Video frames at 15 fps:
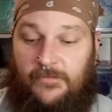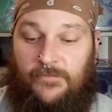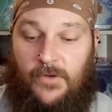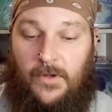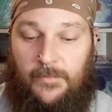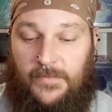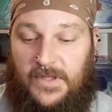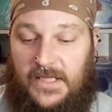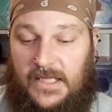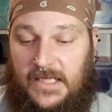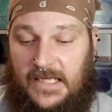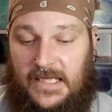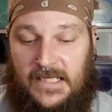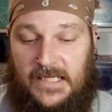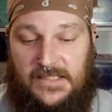from
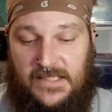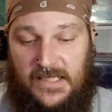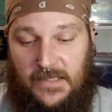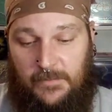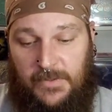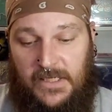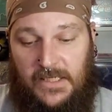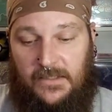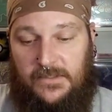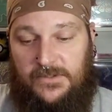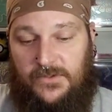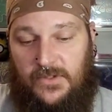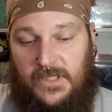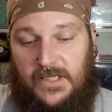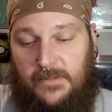the ETB. Let's
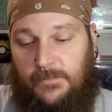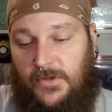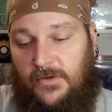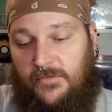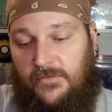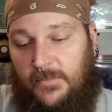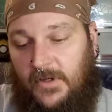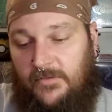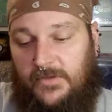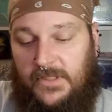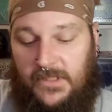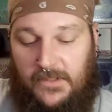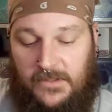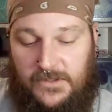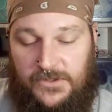go ahead and move them over
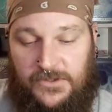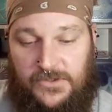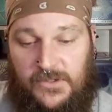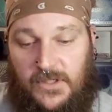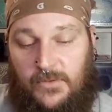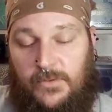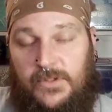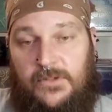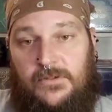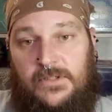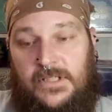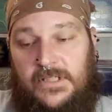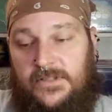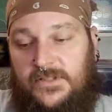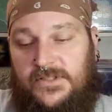here because you know we're going
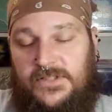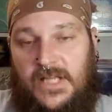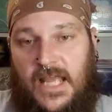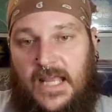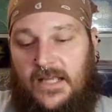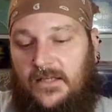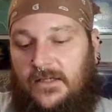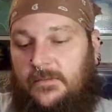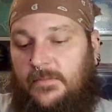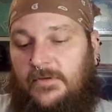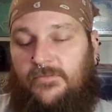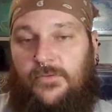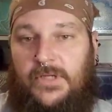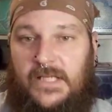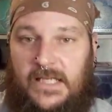to get this stack
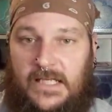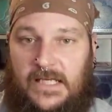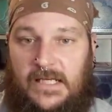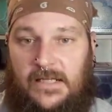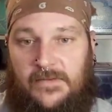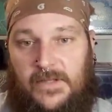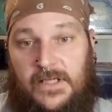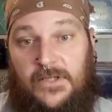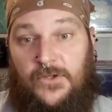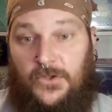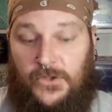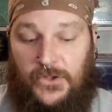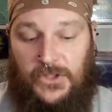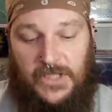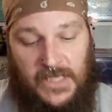if we get anything
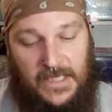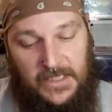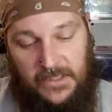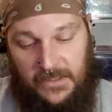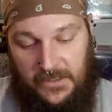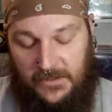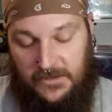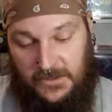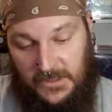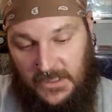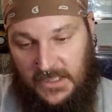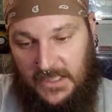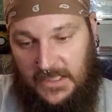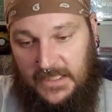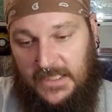good out of here.
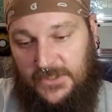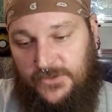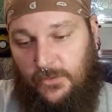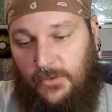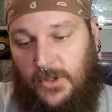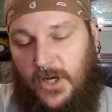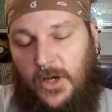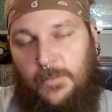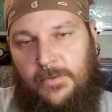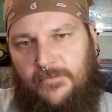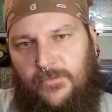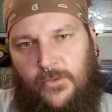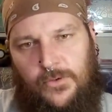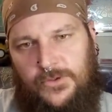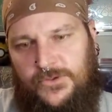And that's what we're hoping
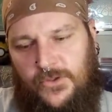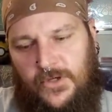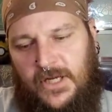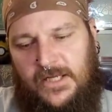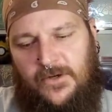for. Sorry, I